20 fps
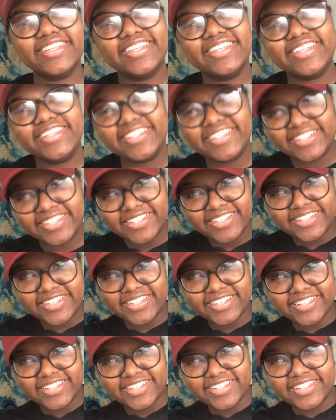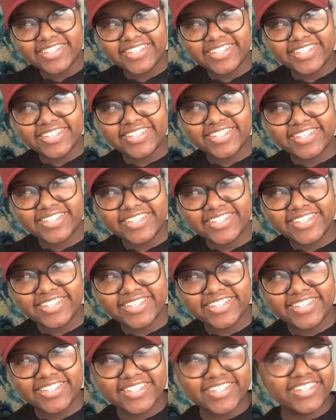
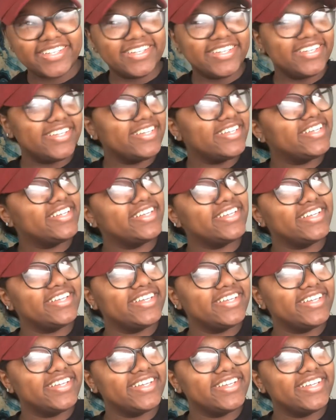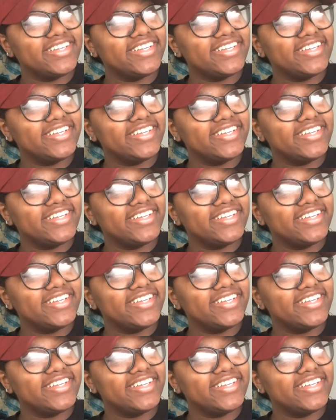[no speech]